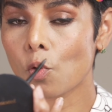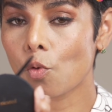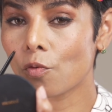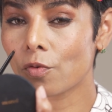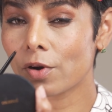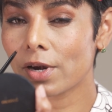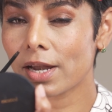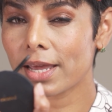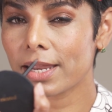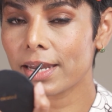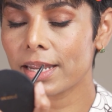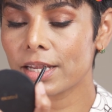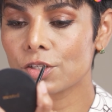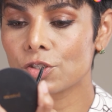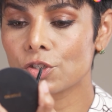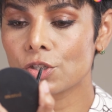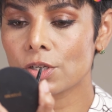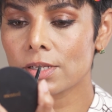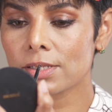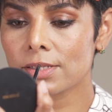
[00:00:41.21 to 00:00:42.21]

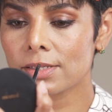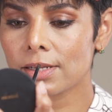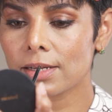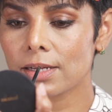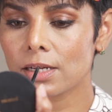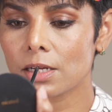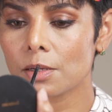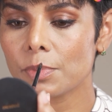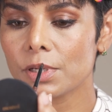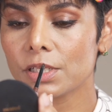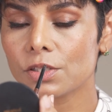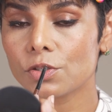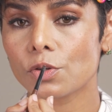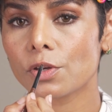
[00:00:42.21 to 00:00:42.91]
Overlining just a little bit.